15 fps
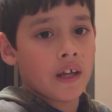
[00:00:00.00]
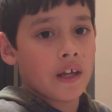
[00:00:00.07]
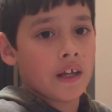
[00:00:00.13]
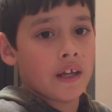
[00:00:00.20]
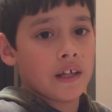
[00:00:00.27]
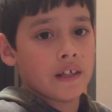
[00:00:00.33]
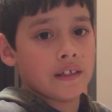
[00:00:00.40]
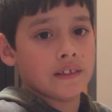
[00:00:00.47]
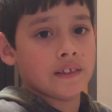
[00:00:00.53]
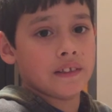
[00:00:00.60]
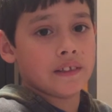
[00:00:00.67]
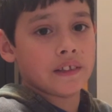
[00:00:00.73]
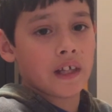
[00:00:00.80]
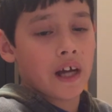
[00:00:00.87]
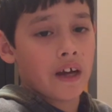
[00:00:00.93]
and
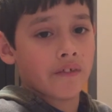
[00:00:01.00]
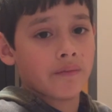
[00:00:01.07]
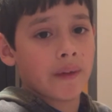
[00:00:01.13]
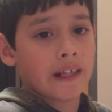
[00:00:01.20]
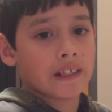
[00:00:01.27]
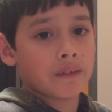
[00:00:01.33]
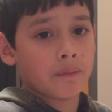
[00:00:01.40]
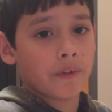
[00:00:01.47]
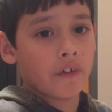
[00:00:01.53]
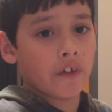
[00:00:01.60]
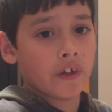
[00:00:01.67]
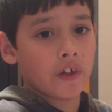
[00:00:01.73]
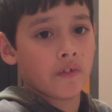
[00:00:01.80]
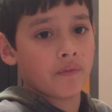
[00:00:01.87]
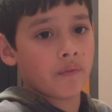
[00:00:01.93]
I've made some
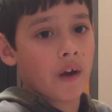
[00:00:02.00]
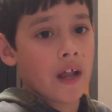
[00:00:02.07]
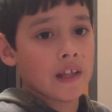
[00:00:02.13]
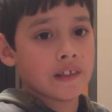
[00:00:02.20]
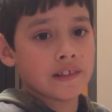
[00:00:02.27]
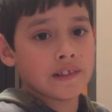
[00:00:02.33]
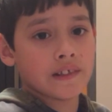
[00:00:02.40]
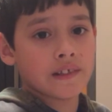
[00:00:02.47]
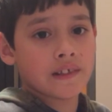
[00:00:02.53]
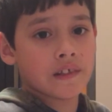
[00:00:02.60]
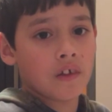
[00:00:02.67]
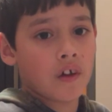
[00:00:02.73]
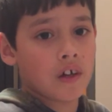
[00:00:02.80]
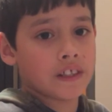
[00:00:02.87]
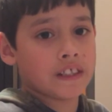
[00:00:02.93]
really good
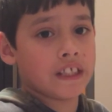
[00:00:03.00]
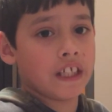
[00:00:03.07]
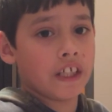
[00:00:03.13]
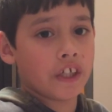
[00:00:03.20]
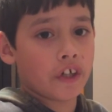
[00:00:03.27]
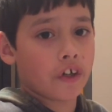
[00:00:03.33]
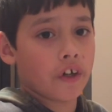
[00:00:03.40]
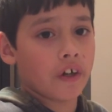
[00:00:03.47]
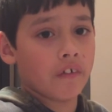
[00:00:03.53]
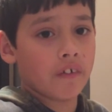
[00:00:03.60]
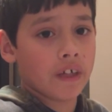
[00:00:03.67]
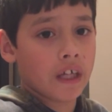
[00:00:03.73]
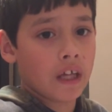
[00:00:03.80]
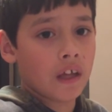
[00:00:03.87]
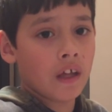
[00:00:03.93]
friends on senior and
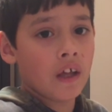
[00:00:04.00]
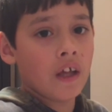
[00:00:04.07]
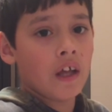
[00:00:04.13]
elite,